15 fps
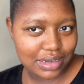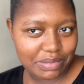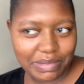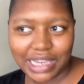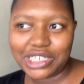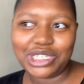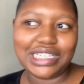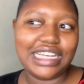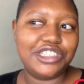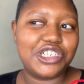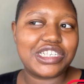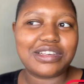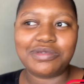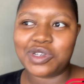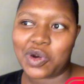Make sure that you
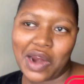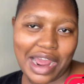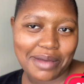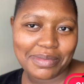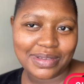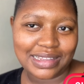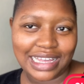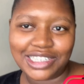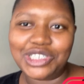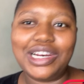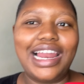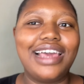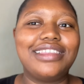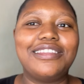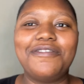subscribe, that you
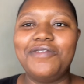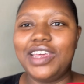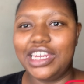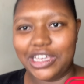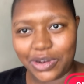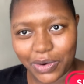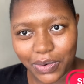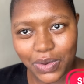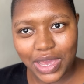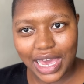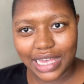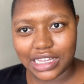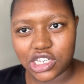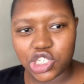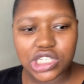like the video,
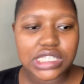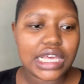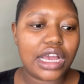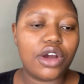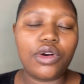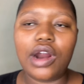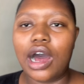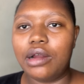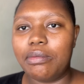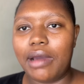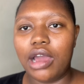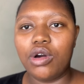and that you stick around. My